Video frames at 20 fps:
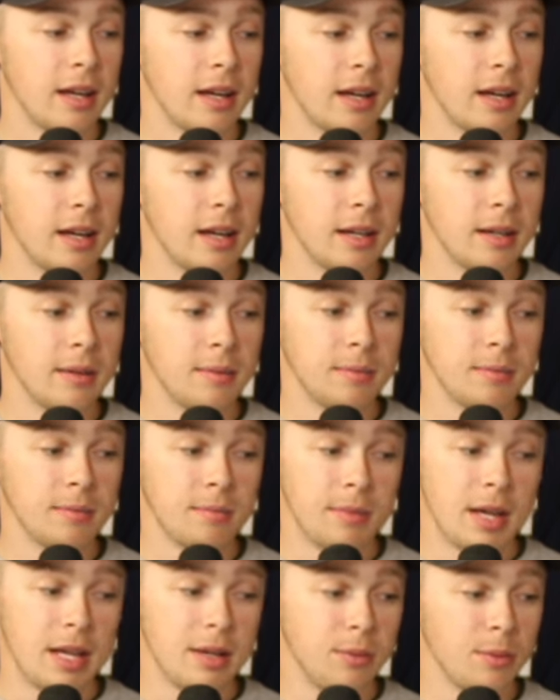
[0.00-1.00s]

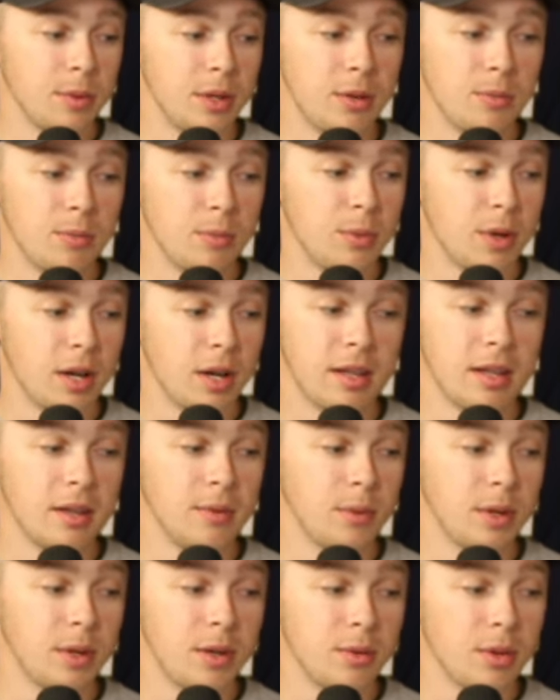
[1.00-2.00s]
Man, when
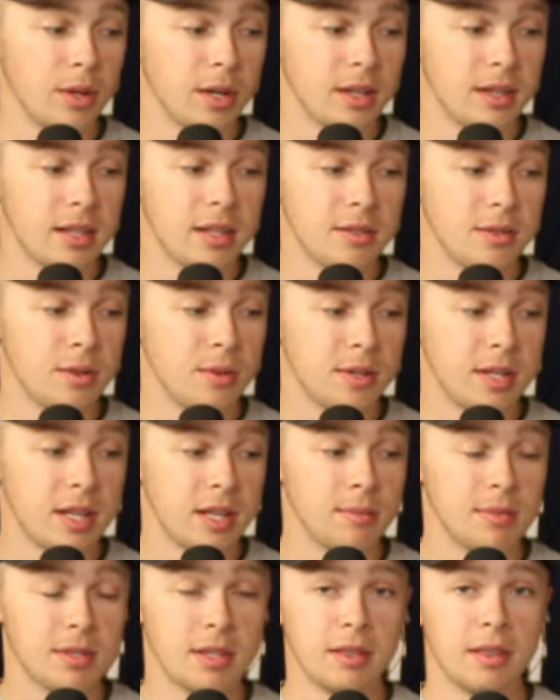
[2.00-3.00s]
you look at these two
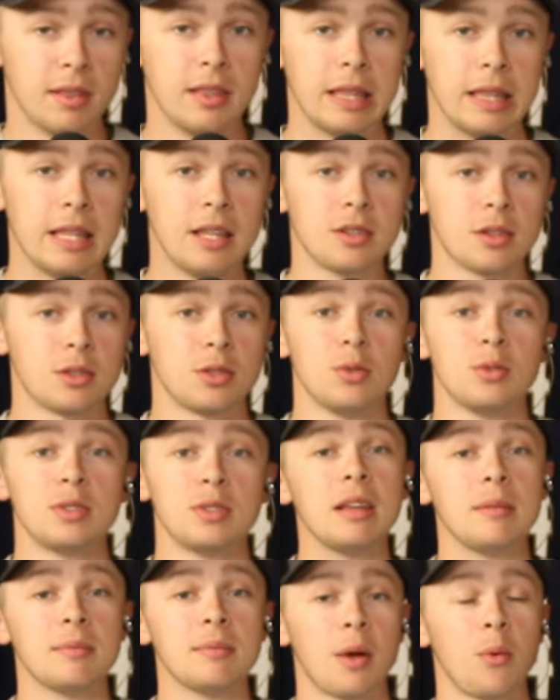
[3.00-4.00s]
teams, these are two
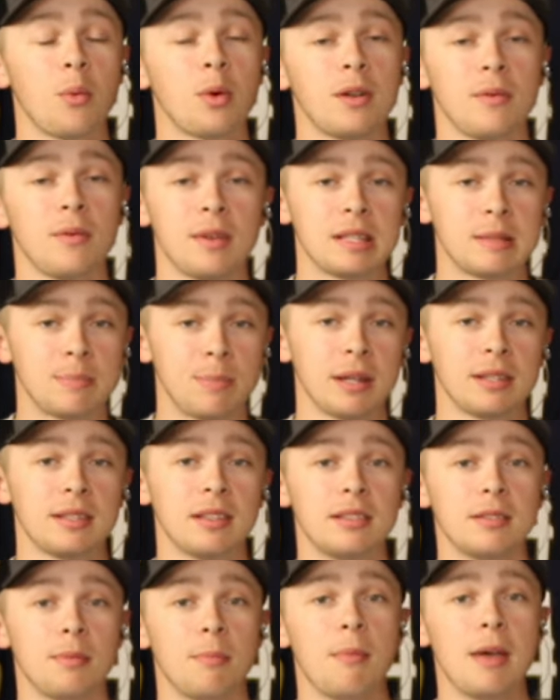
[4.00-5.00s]
teams I wouldn't have
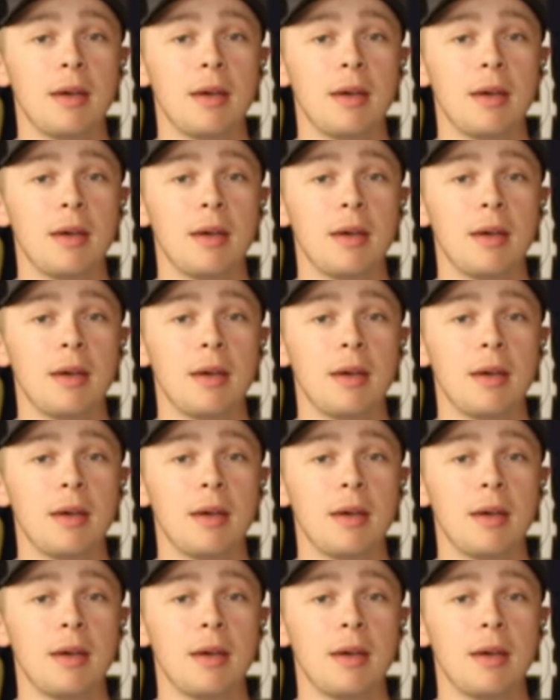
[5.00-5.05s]
expected to